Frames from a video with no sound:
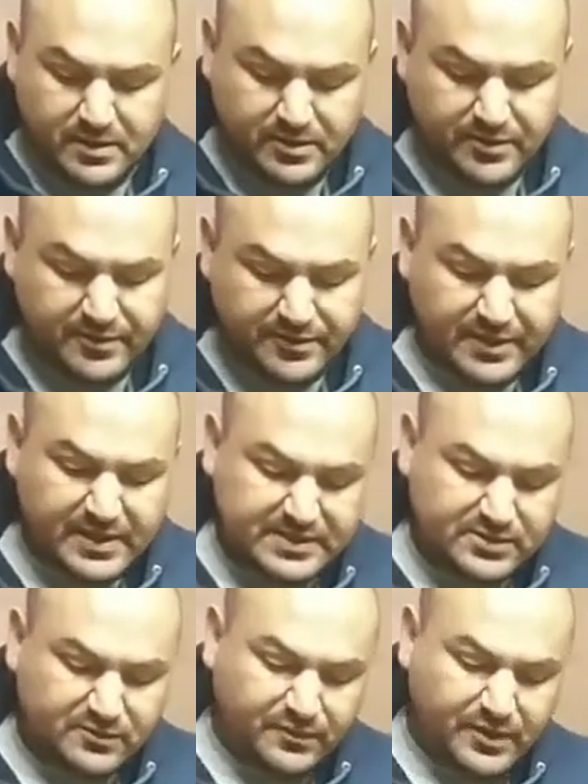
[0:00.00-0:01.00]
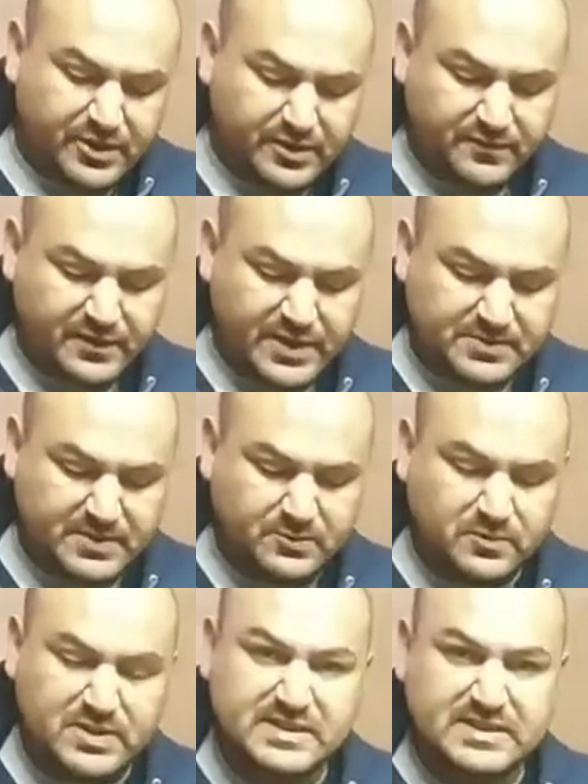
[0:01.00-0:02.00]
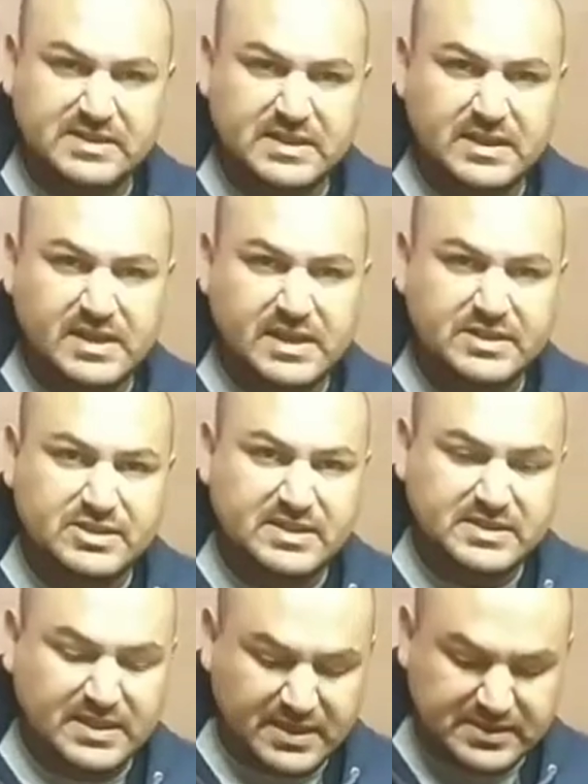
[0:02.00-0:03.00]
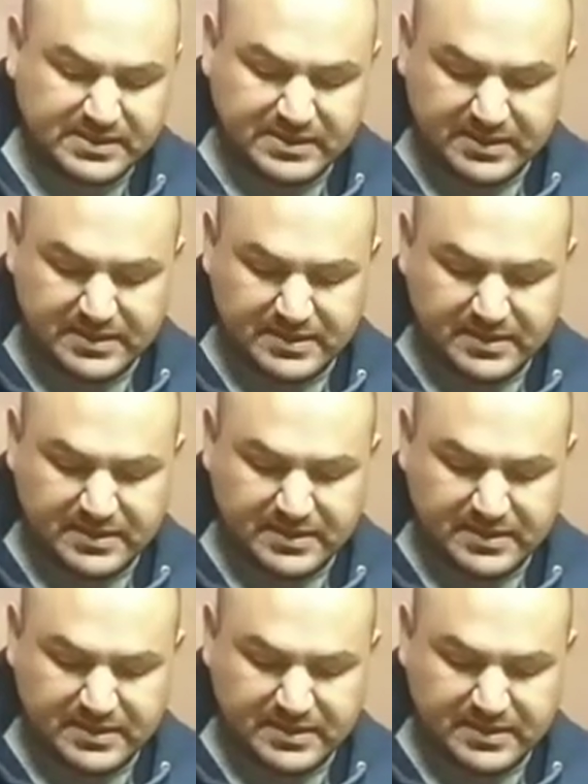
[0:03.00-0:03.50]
The other thing that's a very good investment was this HSS